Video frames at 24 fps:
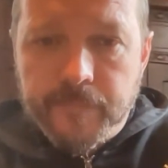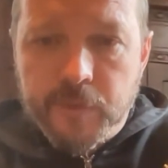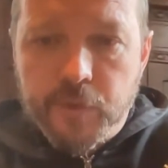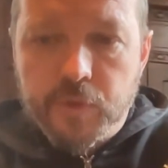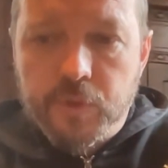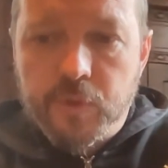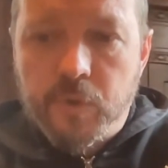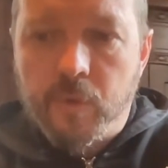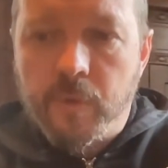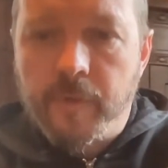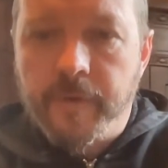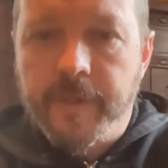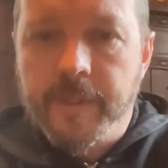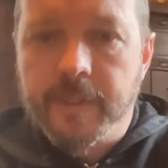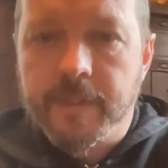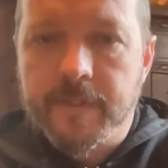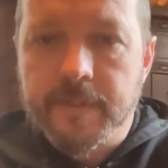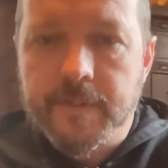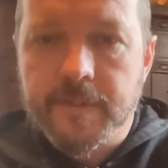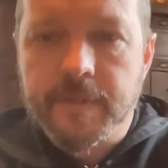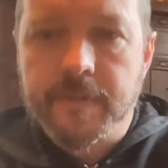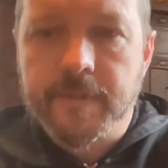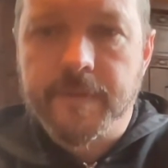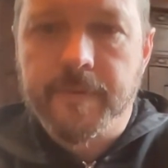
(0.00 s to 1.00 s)

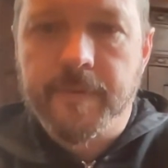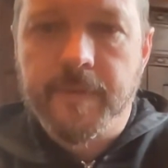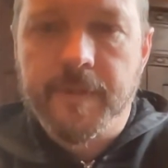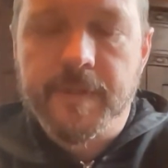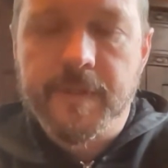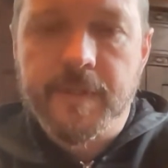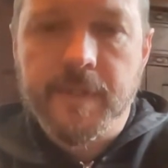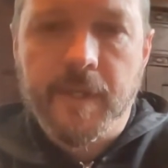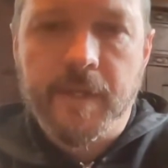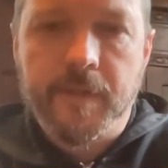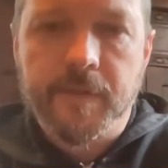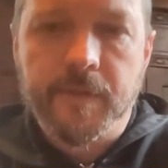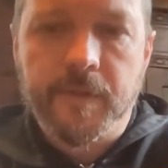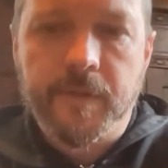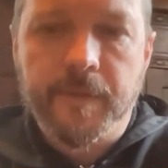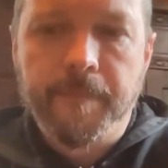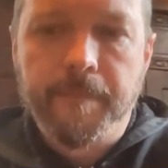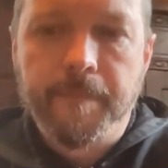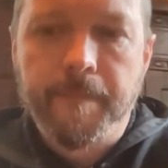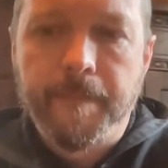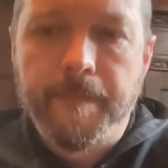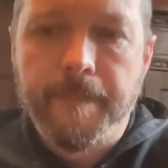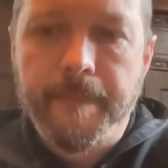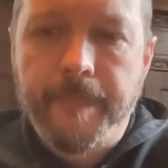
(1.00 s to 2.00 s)
tutorials, etc.
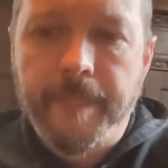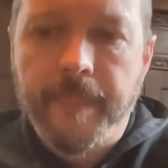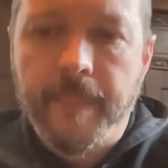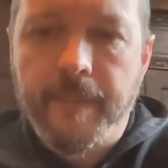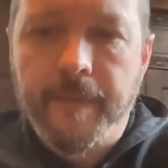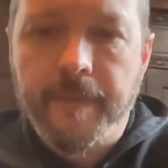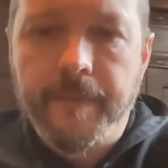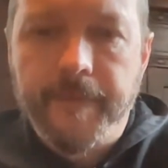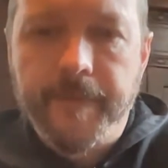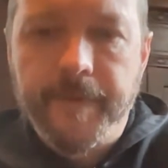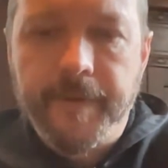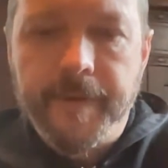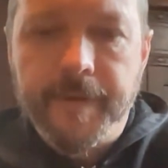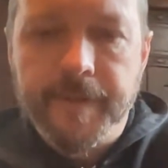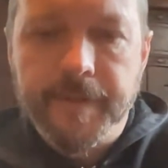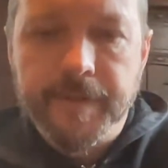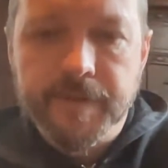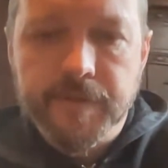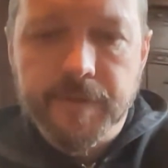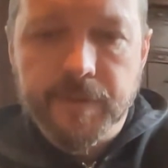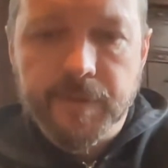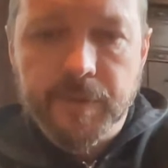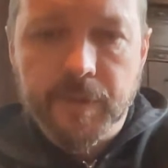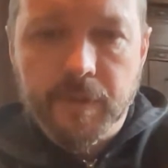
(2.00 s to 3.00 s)

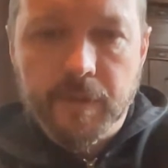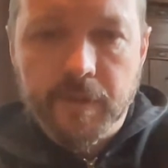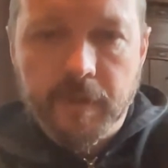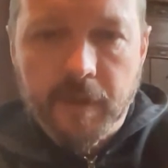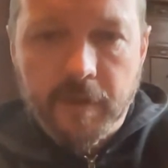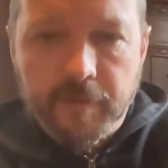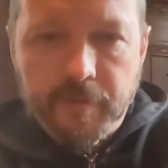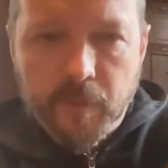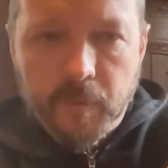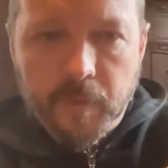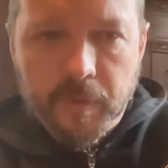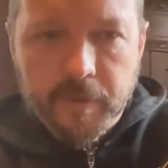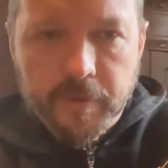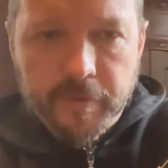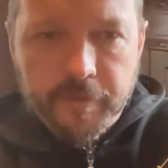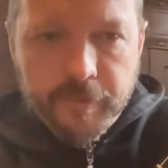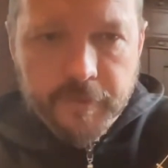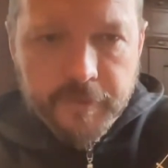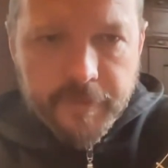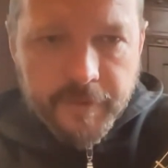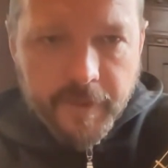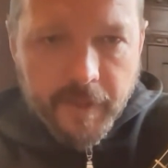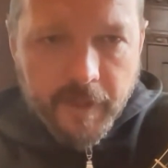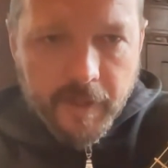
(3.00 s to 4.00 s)
And so you all have a
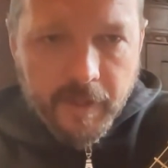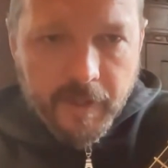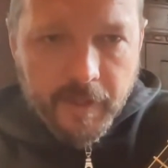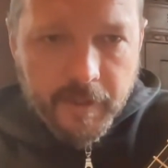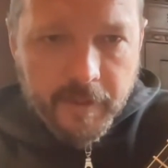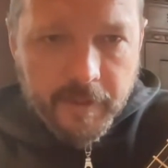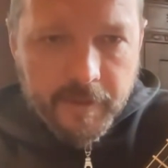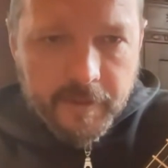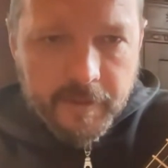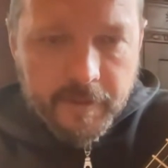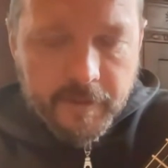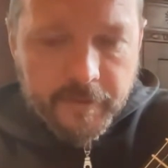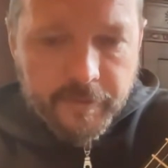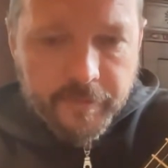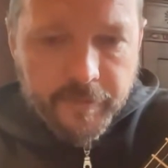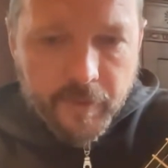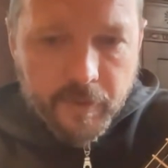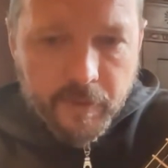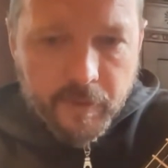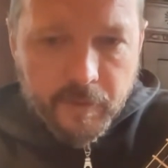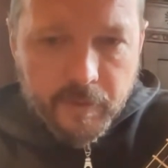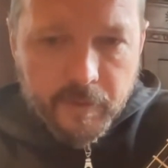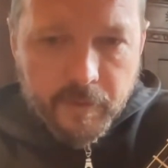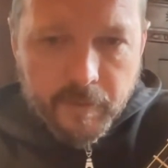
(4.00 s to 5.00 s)
wonderful day, and if
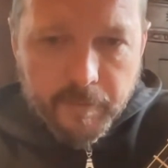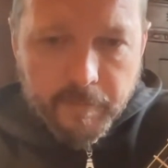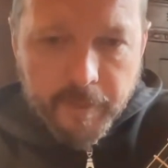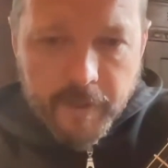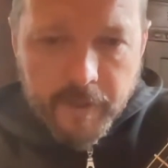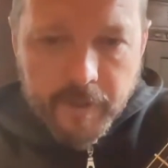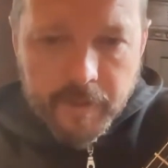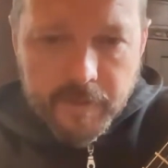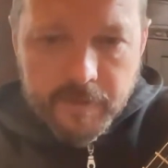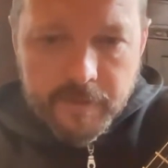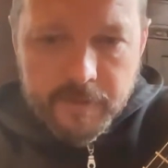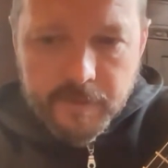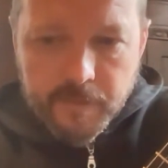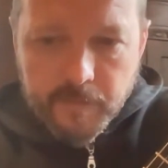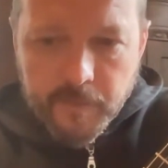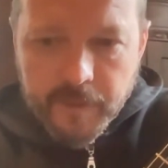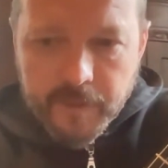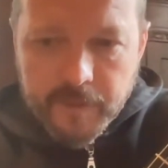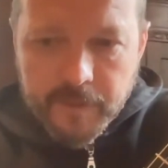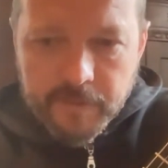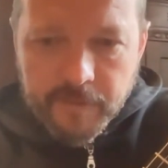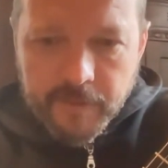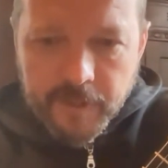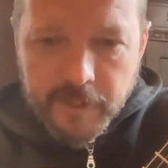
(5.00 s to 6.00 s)
you're going to bed,
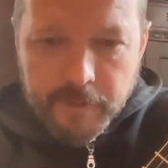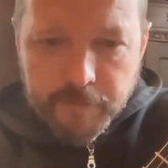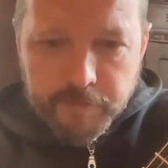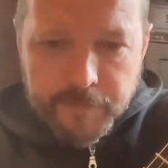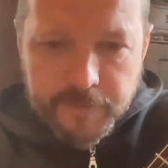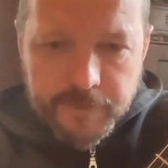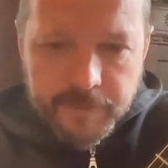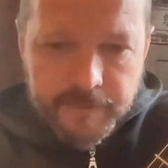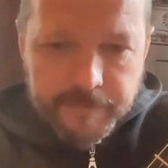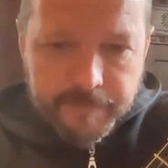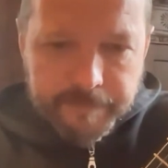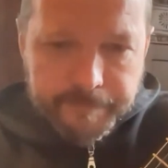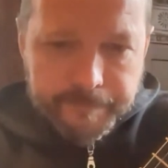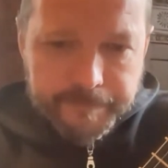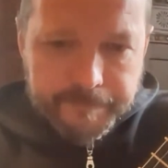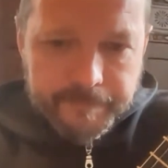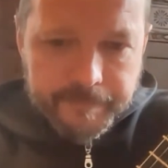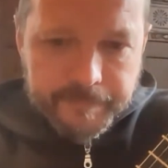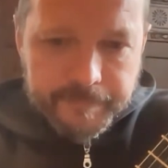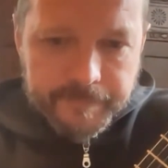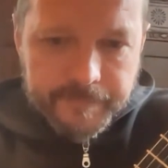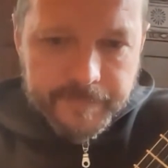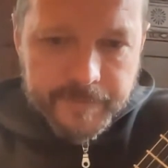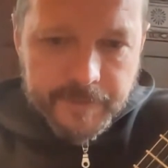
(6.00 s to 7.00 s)
sweet dreams.
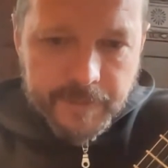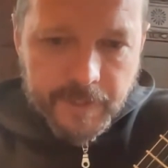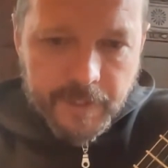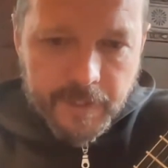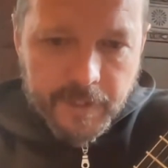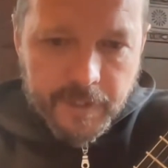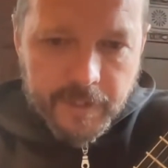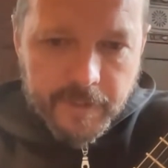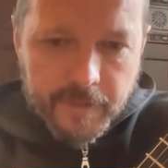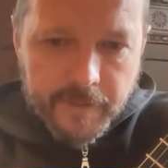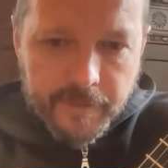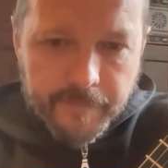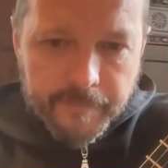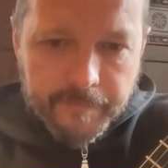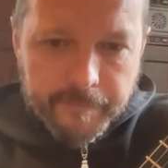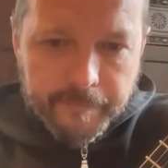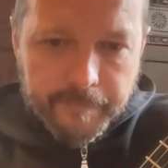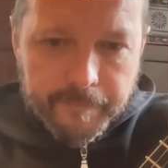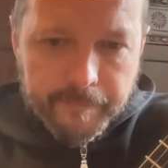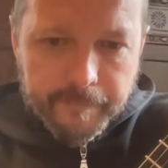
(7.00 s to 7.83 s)
See you later.